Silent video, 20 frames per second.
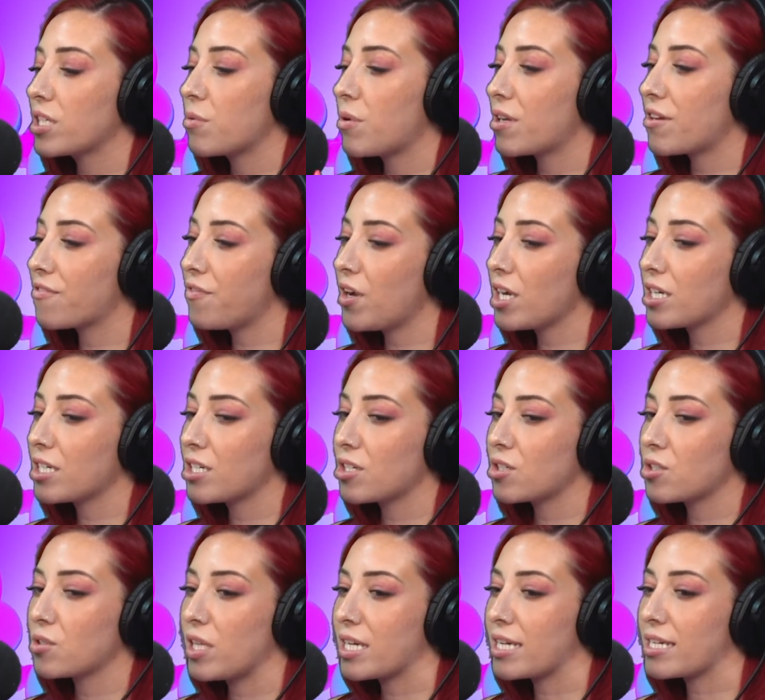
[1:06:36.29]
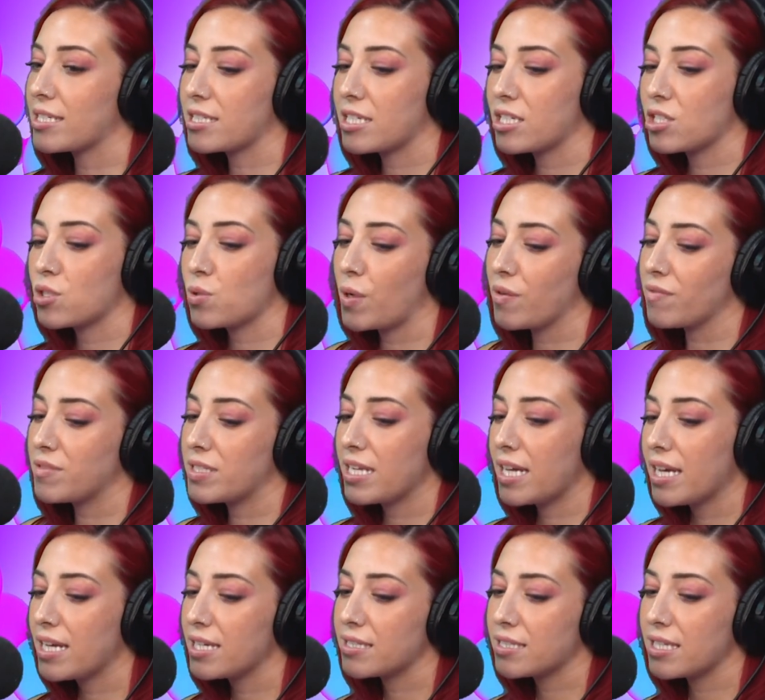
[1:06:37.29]
only want to fuck you. Like it's because you have
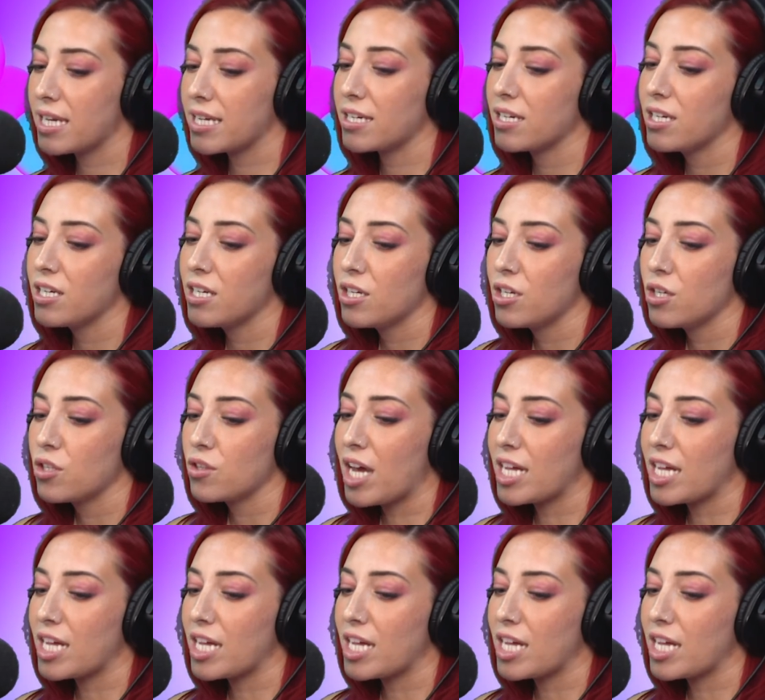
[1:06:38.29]
tits. Like yeah.